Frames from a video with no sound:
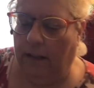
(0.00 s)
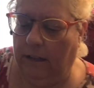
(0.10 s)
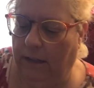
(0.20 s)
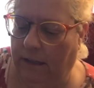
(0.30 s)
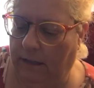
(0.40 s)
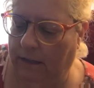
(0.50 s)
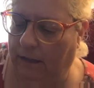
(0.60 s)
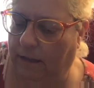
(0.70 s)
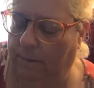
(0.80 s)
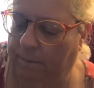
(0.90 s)
like
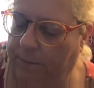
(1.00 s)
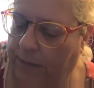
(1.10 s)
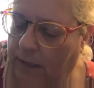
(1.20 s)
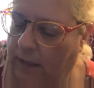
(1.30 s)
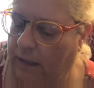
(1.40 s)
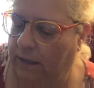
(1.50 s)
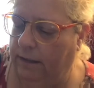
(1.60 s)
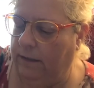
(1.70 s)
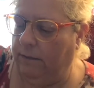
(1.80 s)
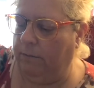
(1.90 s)

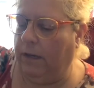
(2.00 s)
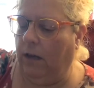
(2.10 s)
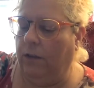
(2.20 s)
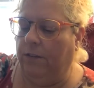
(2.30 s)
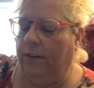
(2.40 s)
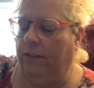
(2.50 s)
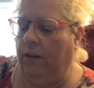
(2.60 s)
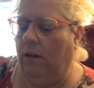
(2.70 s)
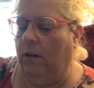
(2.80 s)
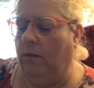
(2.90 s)
my other favorite
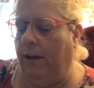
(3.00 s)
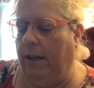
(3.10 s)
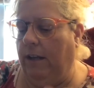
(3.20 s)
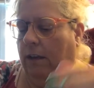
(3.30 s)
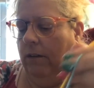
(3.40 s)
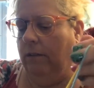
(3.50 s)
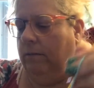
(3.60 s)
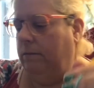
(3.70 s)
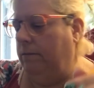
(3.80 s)
yarn right here.